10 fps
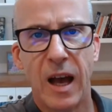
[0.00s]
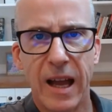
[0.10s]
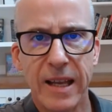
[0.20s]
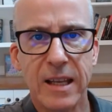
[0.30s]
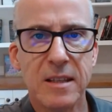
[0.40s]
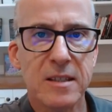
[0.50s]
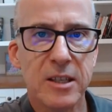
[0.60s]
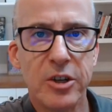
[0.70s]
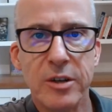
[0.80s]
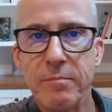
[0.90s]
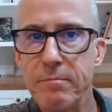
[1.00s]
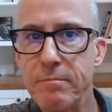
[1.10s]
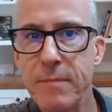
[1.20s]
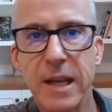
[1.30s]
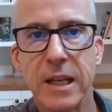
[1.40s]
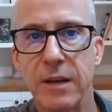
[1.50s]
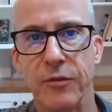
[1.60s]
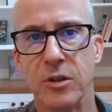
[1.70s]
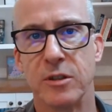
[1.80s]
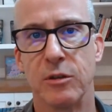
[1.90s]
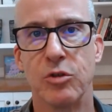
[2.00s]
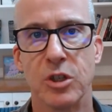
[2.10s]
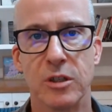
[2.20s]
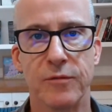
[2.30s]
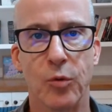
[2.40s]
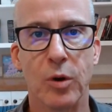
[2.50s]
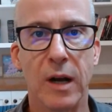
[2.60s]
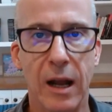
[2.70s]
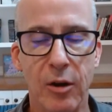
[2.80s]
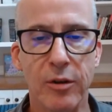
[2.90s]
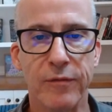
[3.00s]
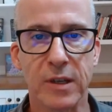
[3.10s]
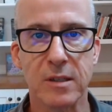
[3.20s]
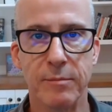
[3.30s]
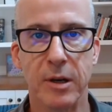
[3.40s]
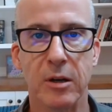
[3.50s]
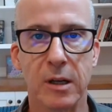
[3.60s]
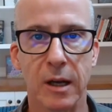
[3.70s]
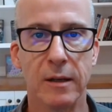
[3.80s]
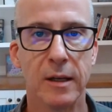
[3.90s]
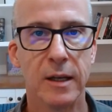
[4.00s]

I had considered many different solutions for how to fix America.